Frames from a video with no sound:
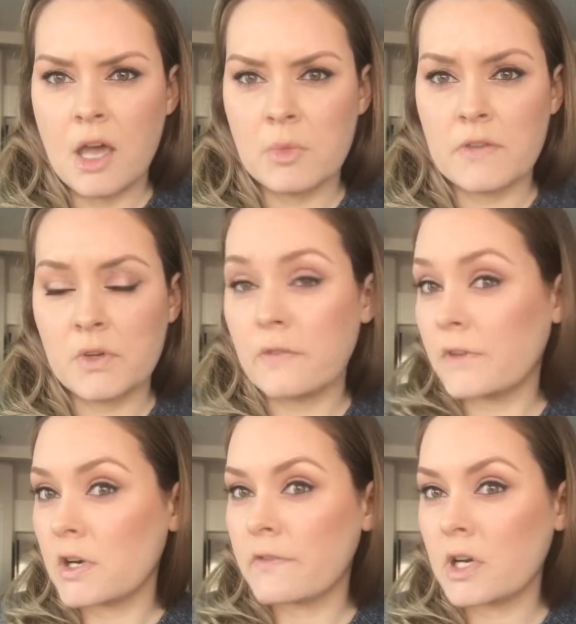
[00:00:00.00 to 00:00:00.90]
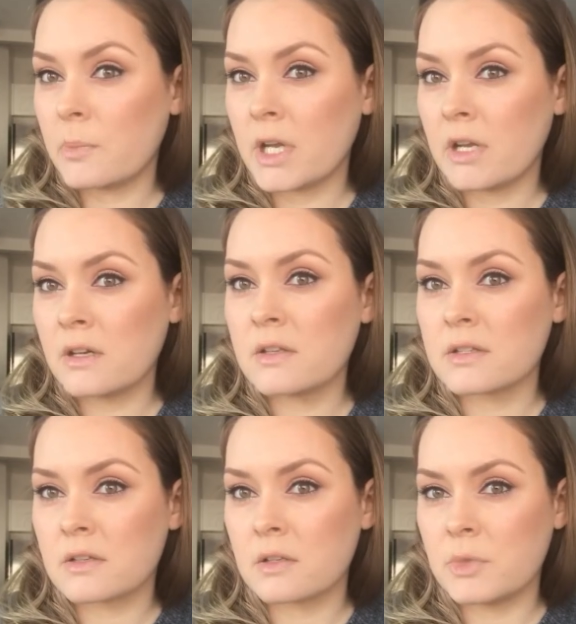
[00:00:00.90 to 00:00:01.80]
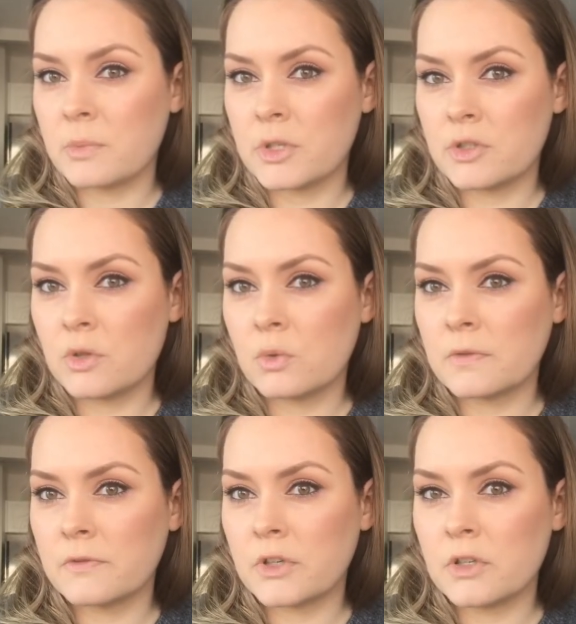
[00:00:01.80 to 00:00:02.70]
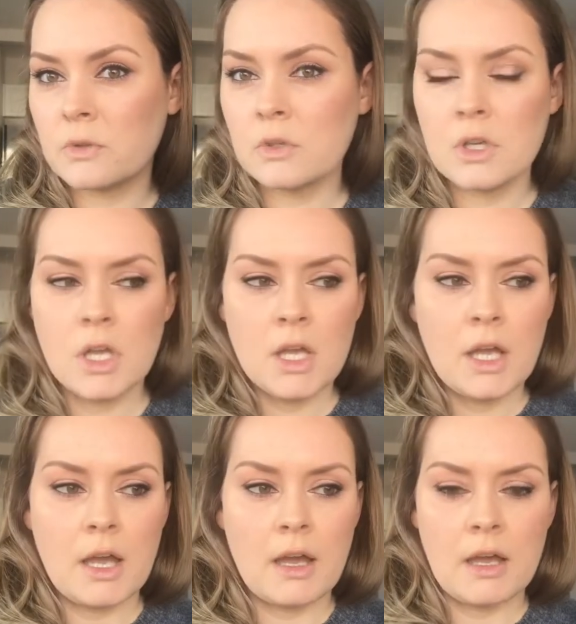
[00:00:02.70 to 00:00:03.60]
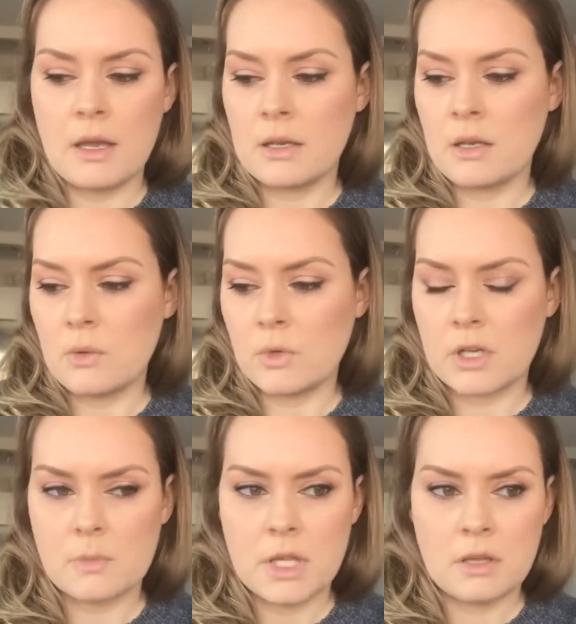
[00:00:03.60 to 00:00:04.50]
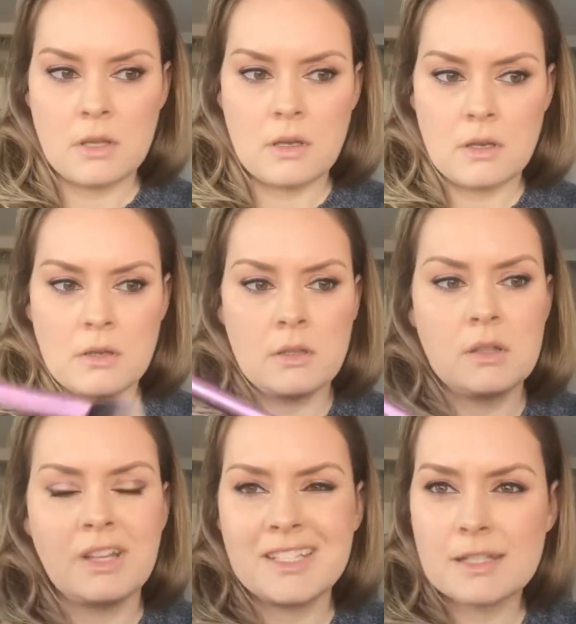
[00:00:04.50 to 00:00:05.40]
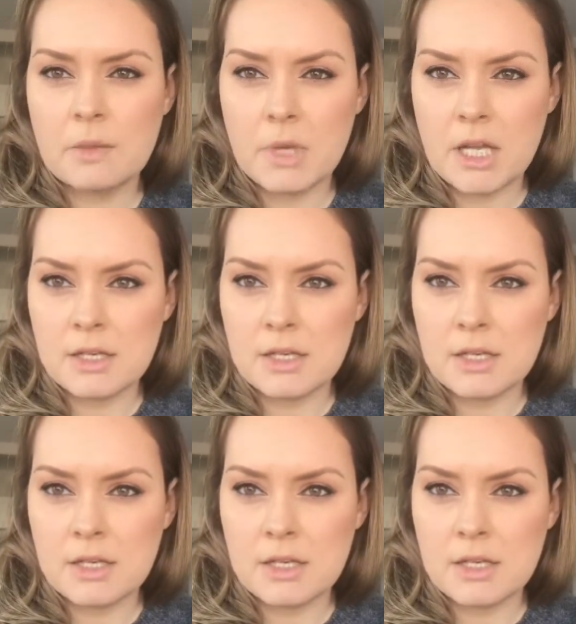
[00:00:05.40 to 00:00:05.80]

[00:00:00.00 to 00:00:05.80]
If you're very, very pale, this could be a bit too warm for you. I'd recommend the Lightscapade